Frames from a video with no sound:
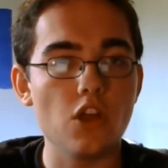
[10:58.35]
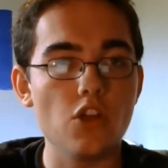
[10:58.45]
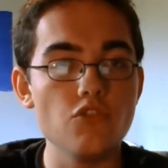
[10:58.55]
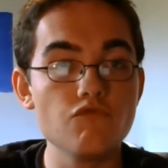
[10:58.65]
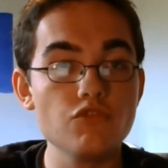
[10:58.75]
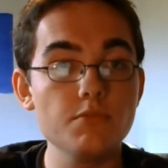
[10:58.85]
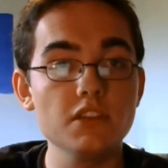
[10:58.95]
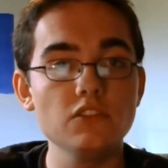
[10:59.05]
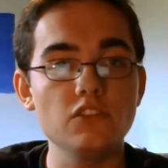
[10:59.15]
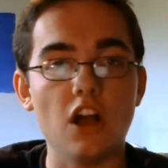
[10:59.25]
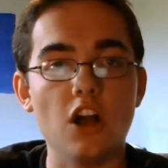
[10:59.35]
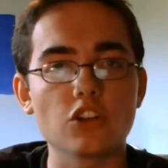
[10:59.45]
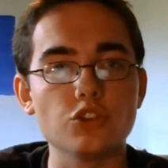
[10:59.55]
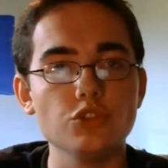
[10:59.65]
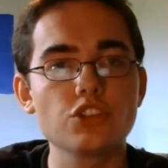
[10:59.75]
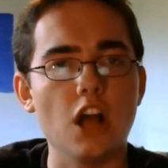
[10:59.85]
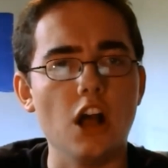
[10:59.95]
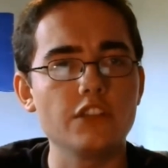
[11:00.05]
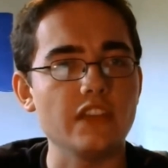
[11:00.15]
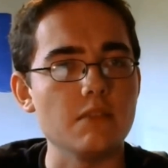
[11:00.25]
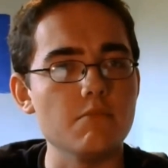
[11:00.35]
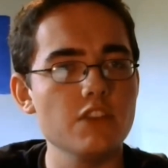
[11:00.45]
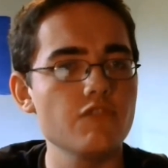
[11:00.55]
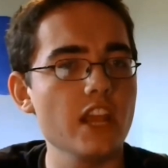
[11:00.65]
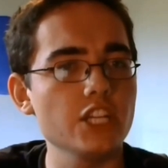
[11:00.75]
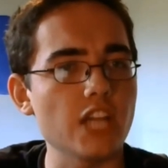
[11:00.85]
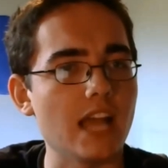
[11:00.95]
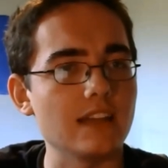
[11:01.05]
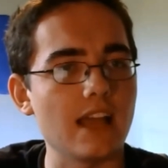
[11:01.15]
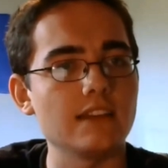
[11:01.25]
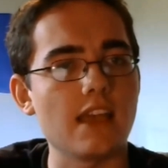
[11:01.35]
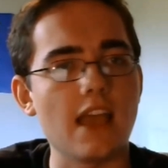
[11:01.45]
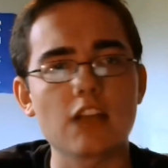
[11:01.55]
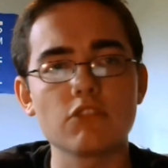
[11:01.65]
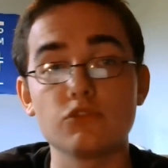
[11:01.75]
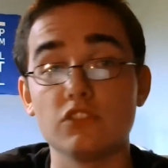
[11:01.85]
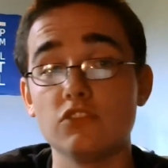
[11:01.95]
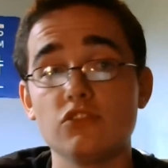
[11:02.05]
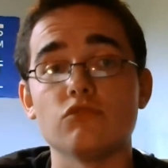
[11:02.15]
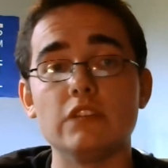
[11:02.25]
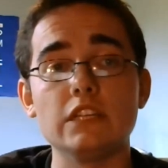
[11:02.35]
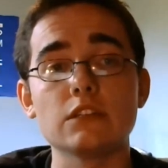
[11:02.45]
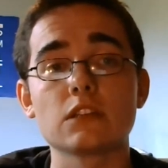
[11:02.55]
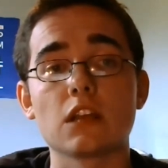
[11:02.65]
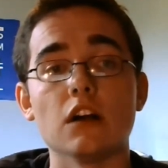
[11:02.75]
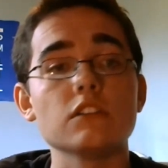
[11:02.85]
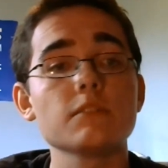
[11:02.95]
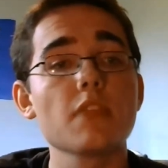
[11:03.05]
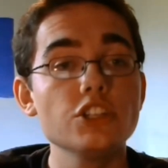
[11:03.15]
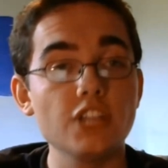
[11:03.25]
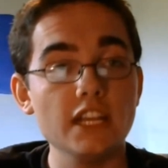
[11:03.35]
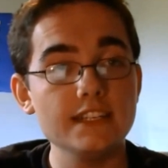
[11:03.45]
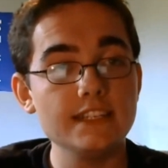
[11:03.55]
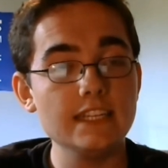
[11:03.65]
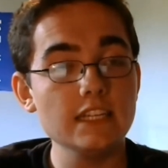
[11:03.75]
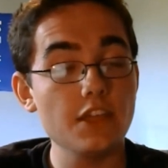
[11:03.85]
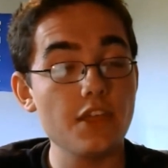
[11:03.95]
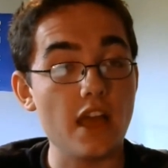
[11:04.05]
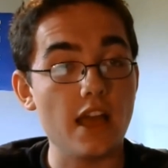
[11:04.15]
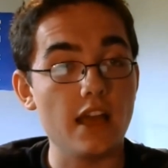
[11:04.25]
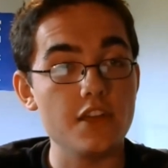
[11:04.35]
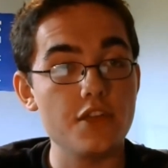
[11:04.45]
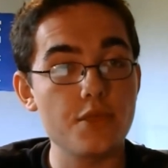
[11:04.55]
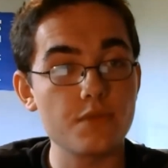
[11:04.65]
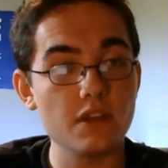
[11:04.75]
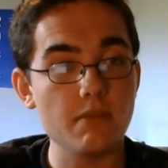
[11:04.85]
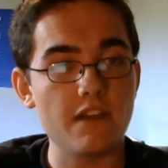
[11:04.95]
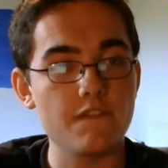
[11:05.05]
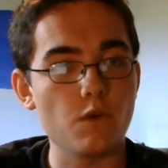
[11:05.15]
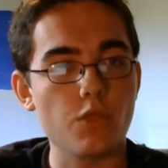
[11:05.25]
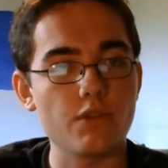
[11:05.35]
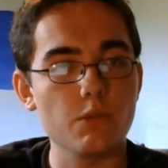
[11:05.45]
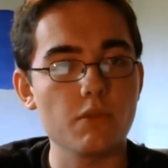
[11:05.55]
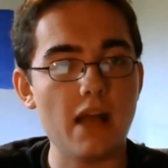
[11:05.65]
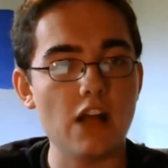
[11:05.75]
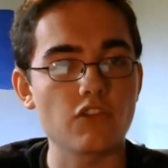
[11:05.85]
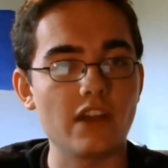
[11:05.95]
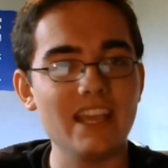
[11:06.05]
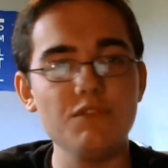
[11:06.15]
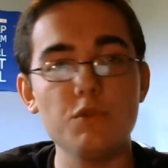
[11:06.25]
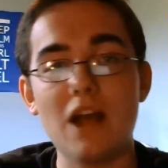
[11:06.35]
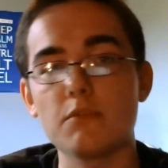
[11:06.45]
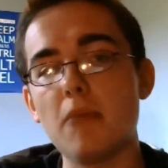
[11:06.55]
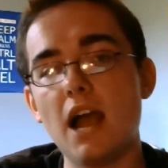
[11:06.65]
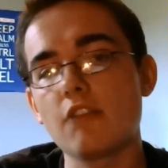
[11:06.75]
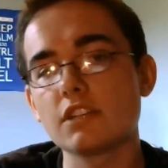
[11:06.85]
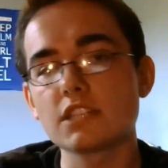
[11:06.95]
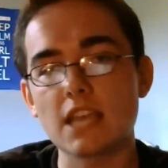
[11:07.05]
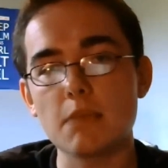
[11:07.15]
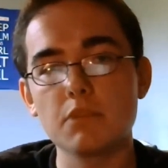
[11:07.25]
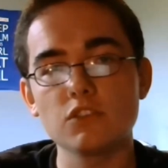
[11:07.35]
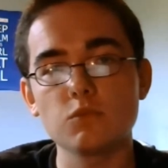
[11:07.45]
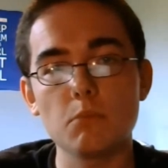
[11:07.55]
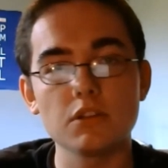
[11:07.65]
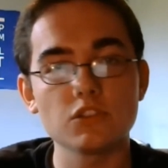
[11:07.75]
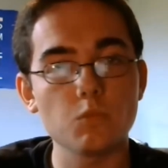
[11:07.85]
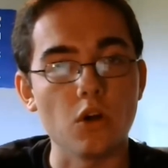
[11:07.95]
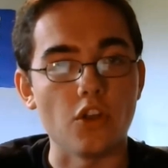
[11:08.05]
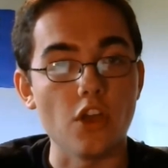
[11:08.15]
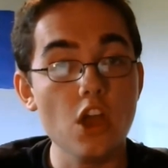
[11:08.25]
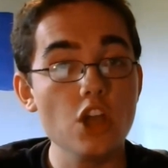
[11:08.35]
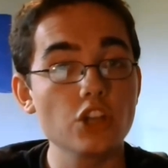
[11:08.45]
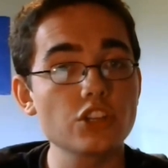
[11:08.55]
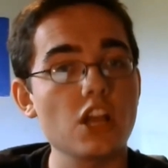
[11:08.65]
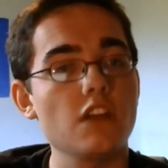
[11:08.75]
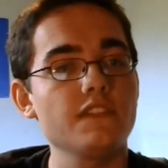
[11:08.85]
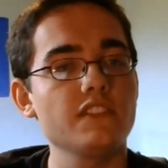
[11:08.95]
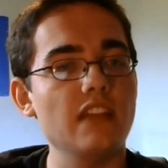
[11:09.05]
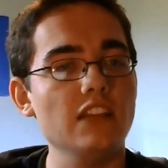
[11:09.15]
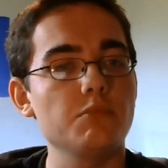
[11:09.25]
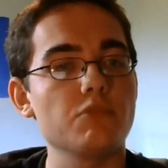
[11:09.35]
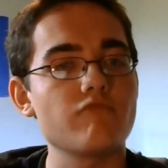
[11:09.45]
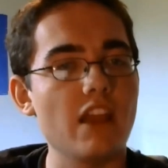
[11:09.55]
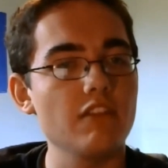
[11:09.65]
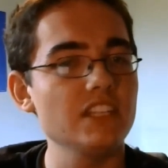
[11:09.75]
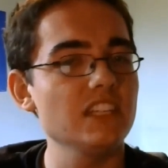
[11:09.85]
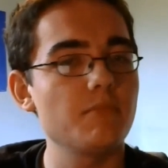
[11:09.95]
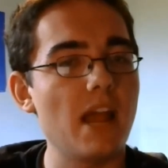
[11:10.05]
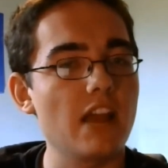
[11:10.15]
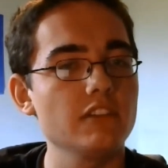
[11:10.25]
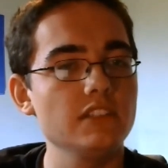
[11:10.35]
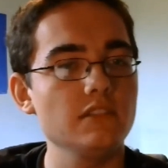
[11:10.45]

Nerubians are good cards in mid-range and anti-aggro, so a really good card. Shade Dealeth, 3 mana 4/3 with a battle cry. If you have a pirate, gain +1/+1. Good card for stats, but rarity of pirate